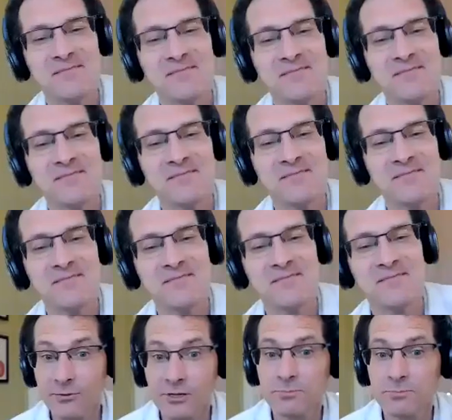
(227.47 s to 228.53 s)
for everyone who's by
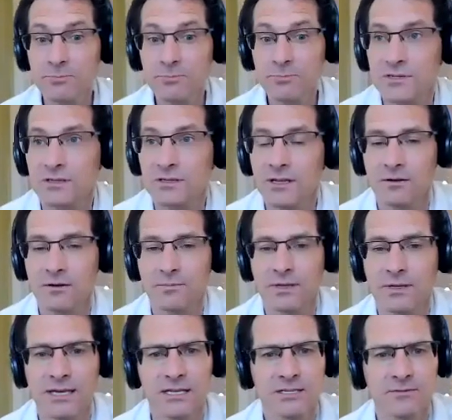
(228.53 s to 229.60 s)
themselves and, you know,
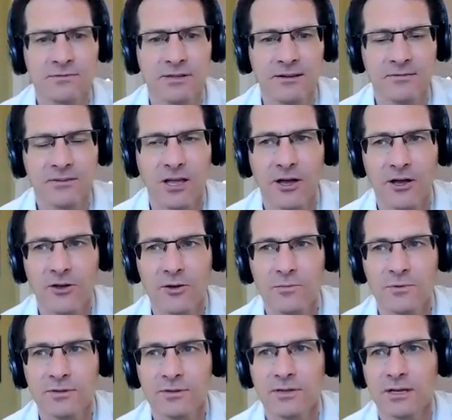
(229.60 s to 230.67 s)
kids have left
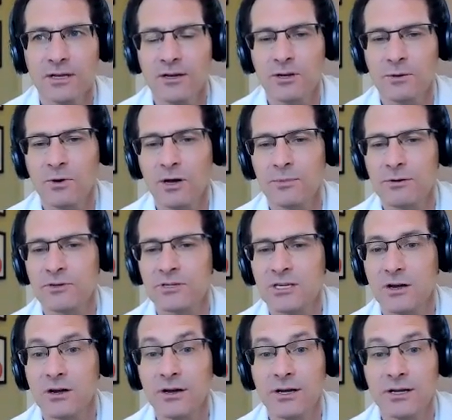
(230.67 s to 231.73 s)
home and or you might be
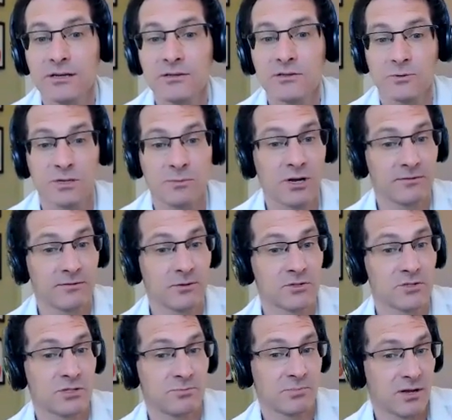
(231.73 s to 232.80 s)
retired or you might have
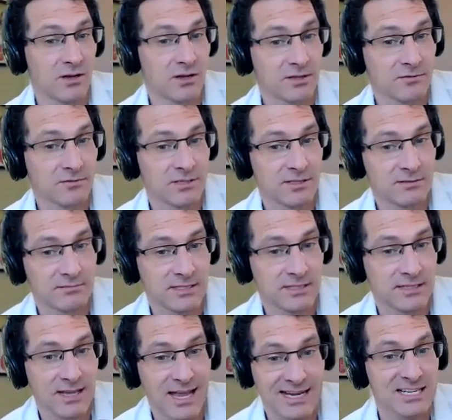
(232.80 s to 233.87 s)
lost your partner in,
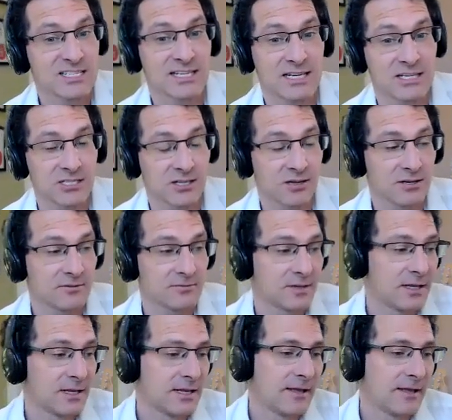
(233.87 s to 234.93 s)
you know, any stage of life.
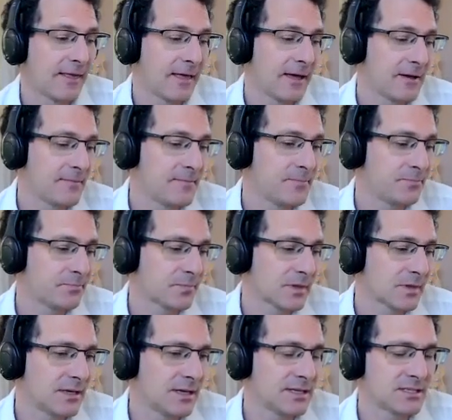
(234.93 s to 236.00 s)

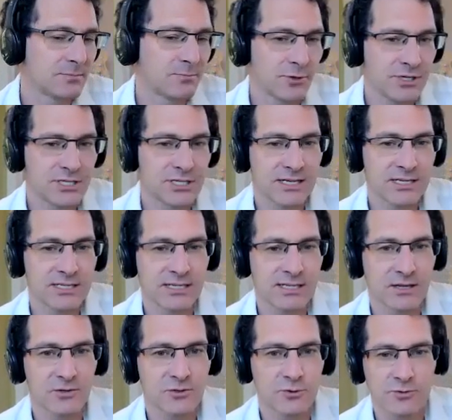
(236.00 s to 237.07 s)
It's
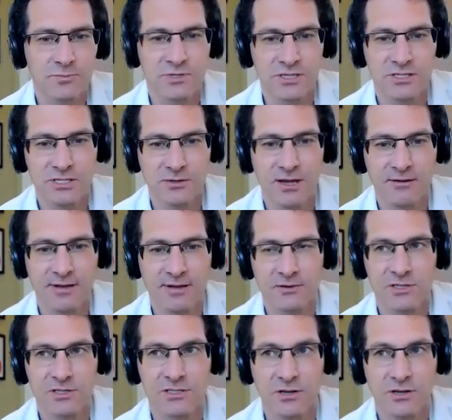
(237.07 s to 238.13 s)
appreciating those groups that you do have
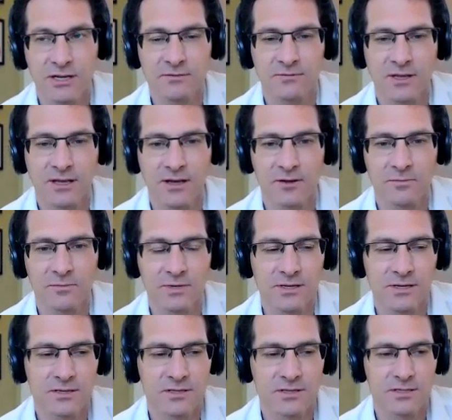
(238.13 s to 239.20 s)
outside of the home
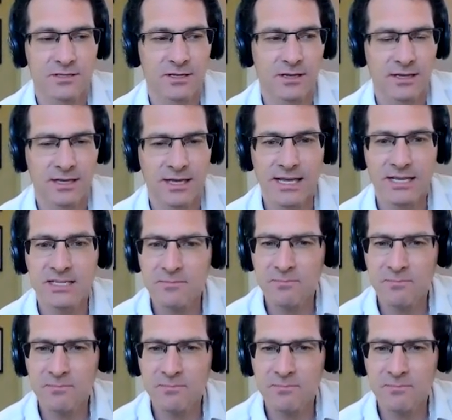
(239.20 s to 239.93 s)
because it's